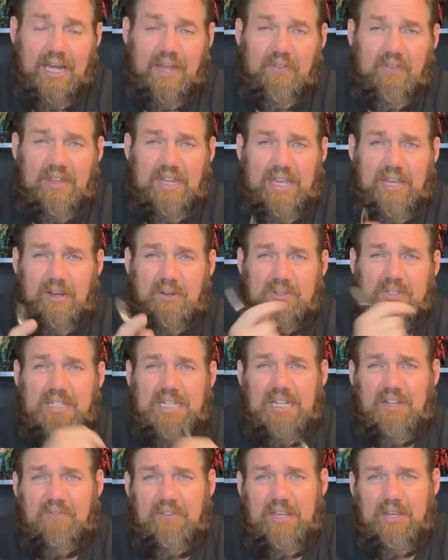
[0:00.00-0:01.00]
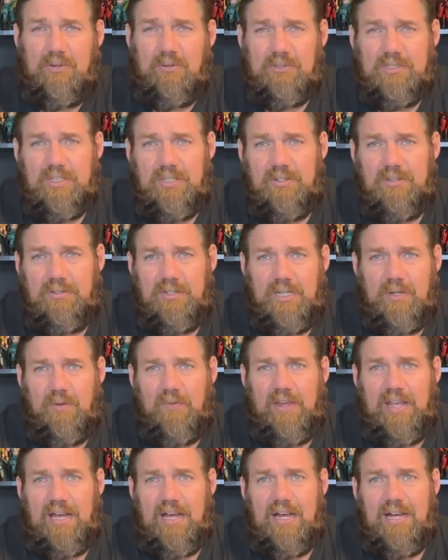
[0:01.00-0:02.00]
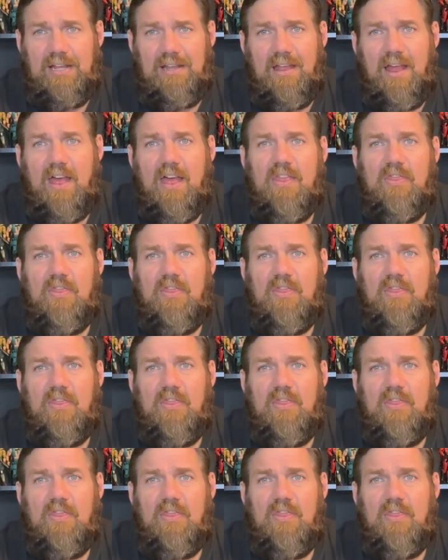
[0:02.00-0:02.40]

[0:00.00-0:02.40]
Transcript: the eels need a vehicle too. You know what they got?